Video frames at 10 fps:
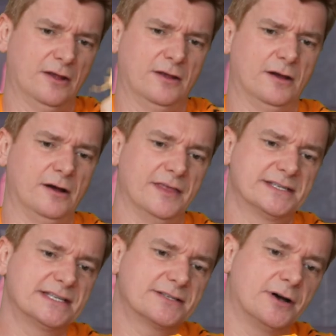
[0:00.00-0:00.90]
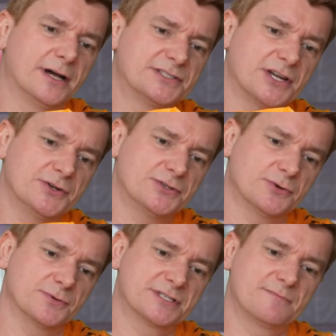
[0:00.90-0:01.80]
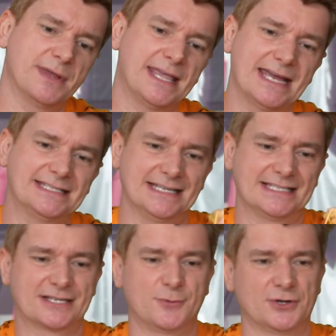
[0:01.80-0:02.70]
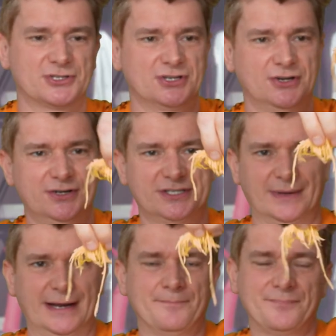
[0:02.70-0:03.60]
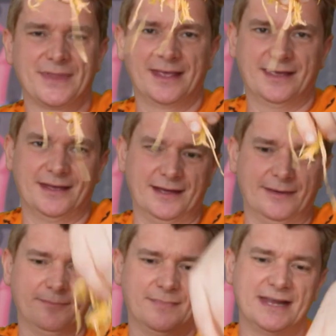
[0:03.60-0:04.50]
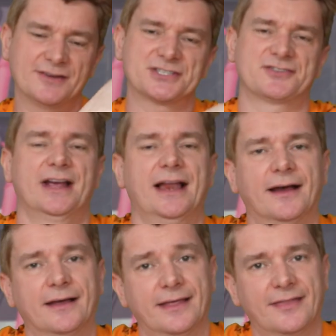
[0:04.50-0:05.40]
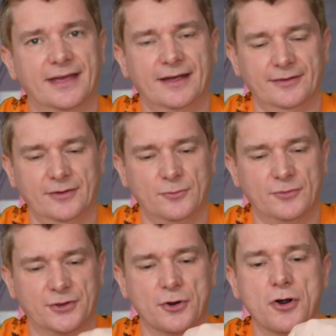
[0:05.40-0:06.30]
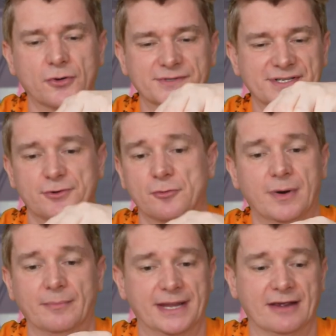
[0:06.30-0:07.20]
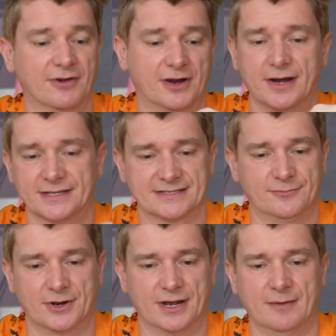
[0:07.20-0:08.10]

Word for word: Oh, this has got a total spaghetti squash look to it. Um, in Australia, the, uh, all the gourds are called pumpkin, regardless of what kind of